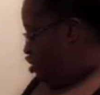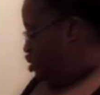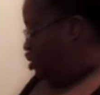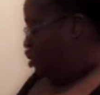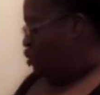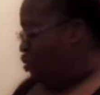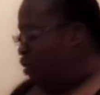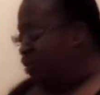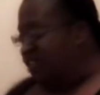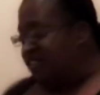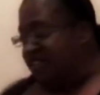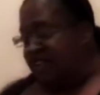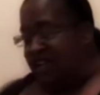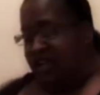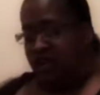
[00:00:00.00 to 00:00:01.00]
You're going
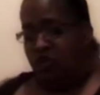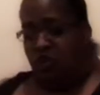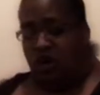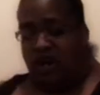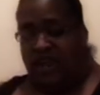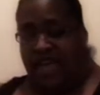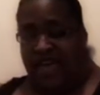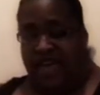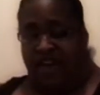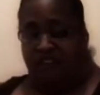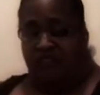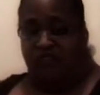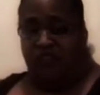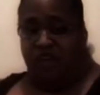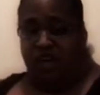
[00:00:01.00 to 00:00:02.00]
to need one
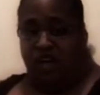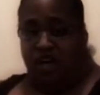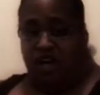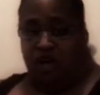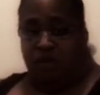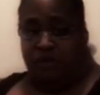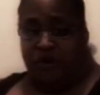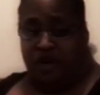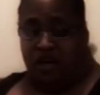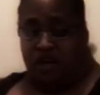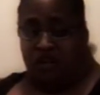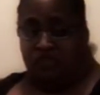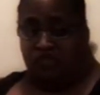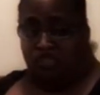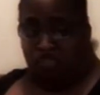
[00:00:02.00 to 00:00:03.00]
half cup of